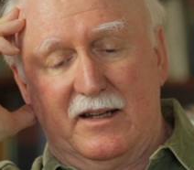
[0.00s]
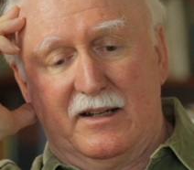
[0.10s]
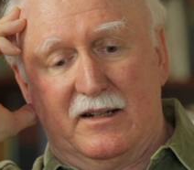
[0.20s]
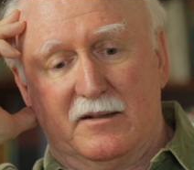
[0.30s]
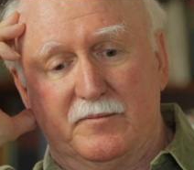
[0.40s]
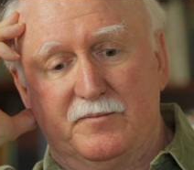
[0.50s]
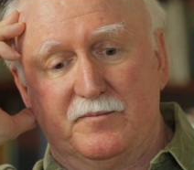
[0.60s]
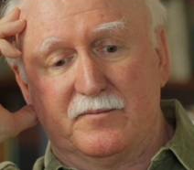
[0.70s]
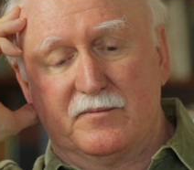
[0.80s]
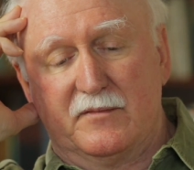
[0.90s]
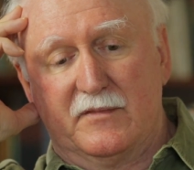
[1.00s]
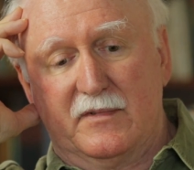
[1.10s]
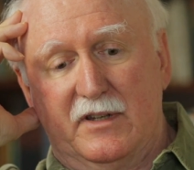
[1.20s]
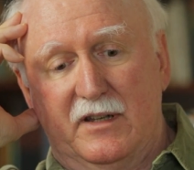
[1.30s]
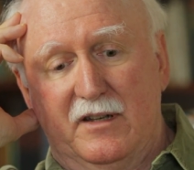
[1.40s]
Um,
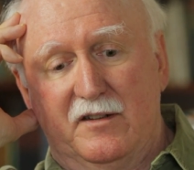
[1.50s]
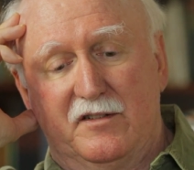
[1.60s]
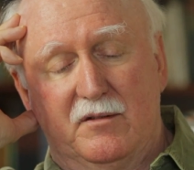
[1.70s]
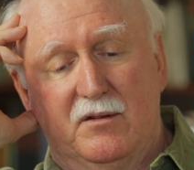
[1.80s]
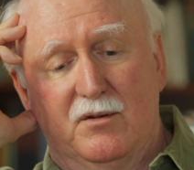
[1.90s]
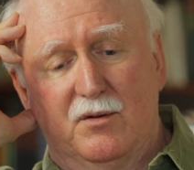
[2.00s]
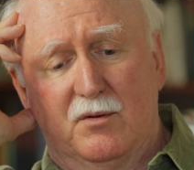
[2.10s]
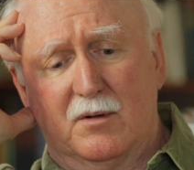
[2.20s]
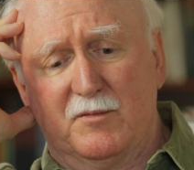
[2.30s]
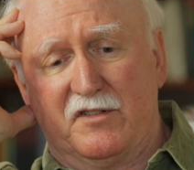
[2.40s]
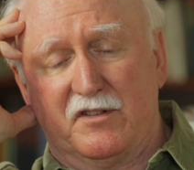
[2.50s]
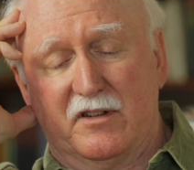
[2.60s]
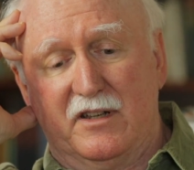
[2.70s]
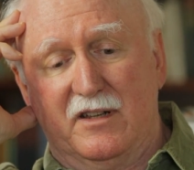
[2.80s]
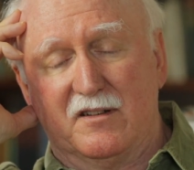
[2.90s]
is
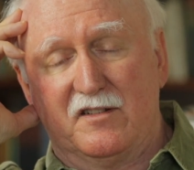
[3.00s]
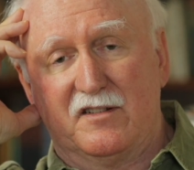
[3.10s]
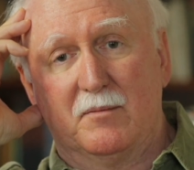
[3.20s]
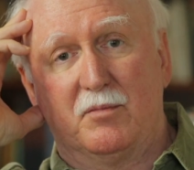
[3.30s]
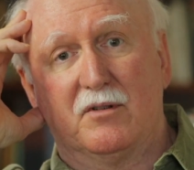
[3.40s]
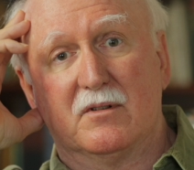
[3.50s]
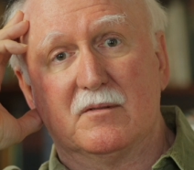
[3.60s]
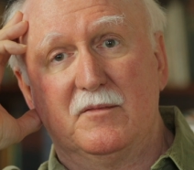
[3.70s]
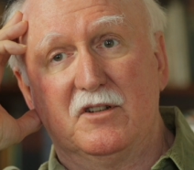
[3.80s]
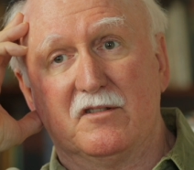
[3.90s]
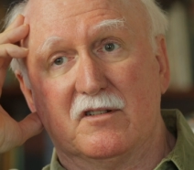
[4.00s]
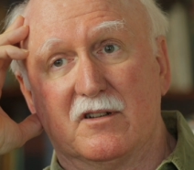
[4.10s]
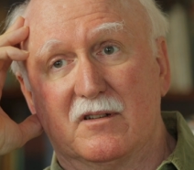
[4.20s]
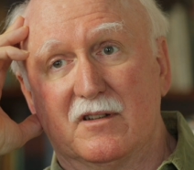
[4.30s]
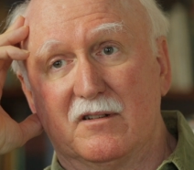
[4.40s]
enormously simple
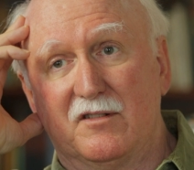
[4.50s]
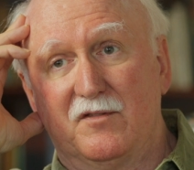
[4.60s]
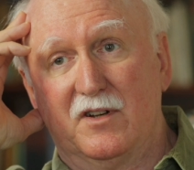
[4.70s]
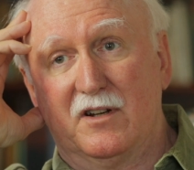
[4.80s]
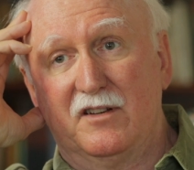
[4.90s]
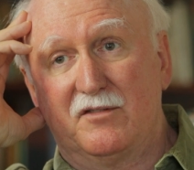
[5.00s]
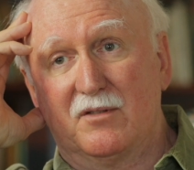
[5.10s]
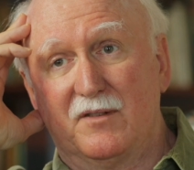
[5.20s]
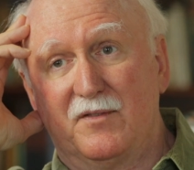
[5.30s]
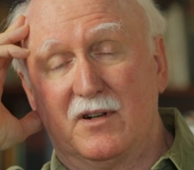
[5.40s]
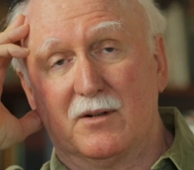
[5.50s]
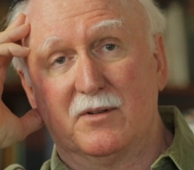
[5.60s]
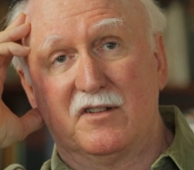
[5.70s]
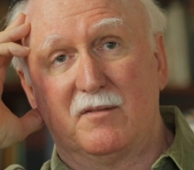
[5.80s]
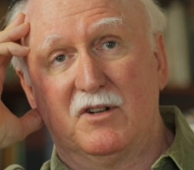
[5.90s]
music. It is very
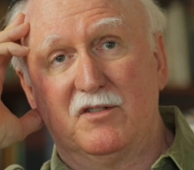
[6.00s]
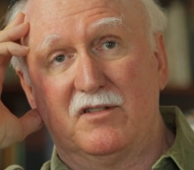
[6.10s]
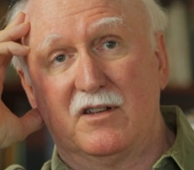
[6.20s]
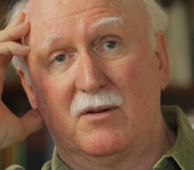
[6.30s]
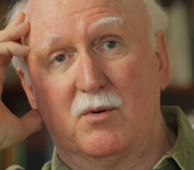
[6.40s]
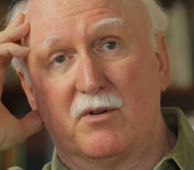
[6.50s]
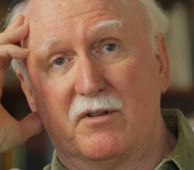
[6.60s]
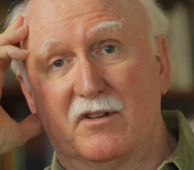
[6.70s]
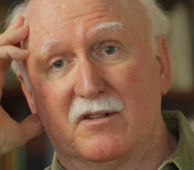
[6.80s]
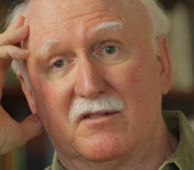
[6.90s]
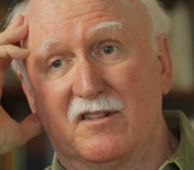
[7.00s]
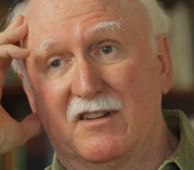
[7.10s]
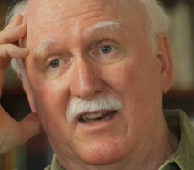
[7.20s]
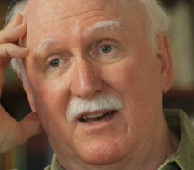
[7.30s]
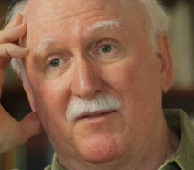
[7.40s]
straightforward. It's mostly quarter notes
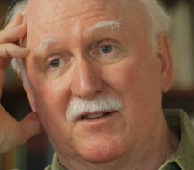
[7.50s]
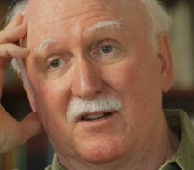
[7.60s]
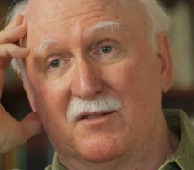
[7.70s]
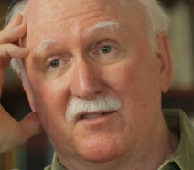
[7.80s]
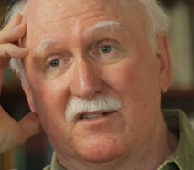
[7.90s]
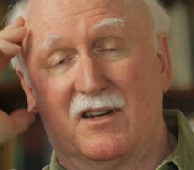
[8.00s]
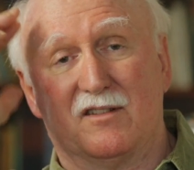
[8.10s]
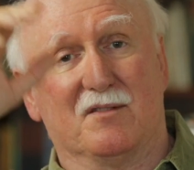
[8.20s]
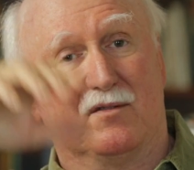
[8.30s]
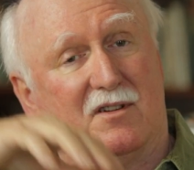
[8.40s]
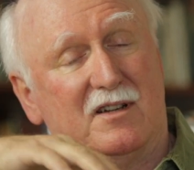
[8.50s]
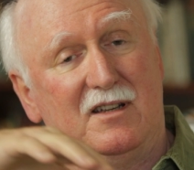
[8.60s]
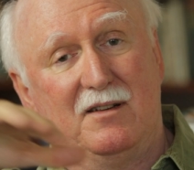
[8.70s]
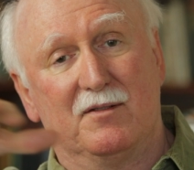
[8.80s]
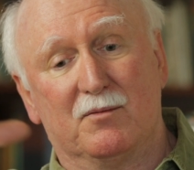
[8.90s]
and half notes. It has a very
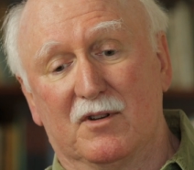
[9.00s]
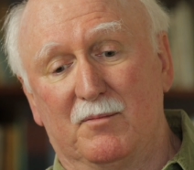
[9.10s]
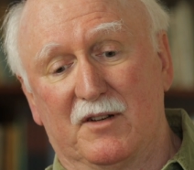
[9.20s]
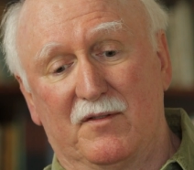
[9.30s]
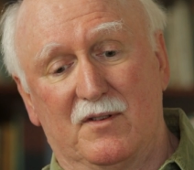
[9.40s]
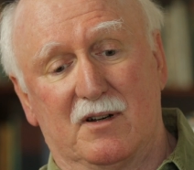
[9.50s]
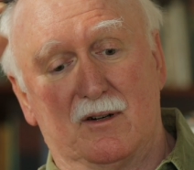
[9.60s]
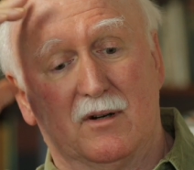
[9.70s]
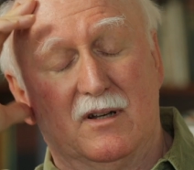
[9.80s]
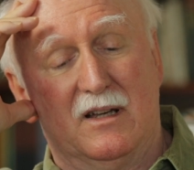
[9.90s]
even rhythmic flow.